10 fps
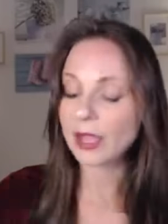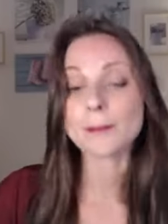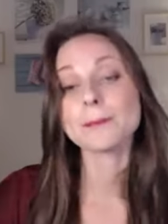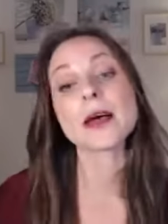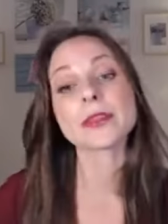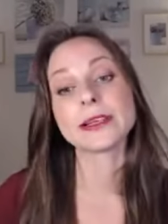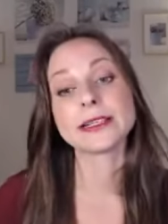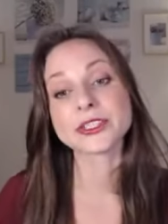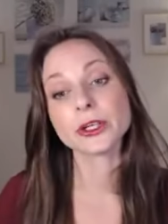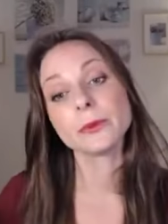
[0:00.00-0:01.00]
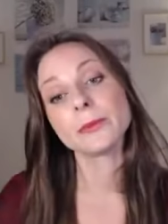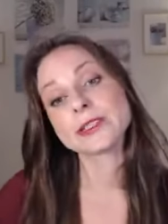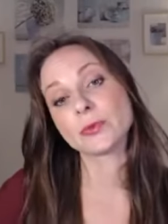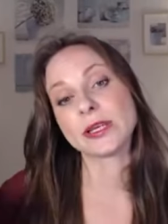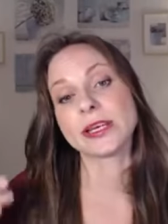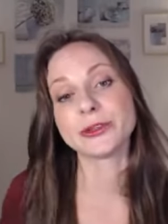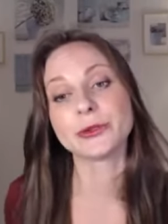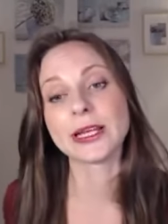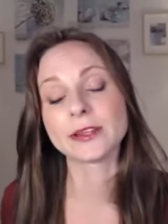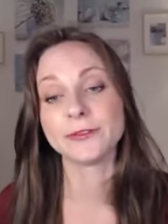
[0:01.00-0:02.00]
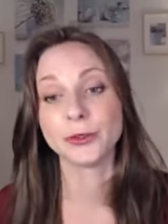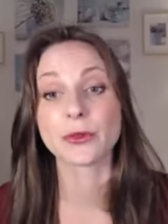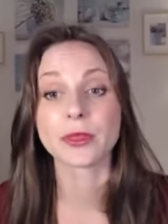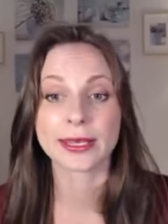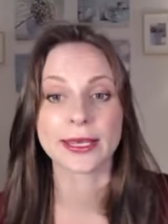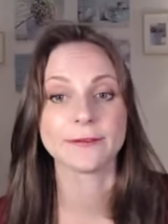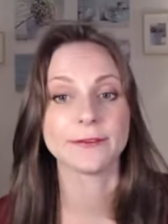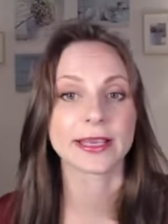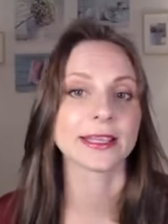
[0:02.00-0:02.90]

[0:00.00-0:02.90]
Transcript: monthly installments, we can do that through Thinkific,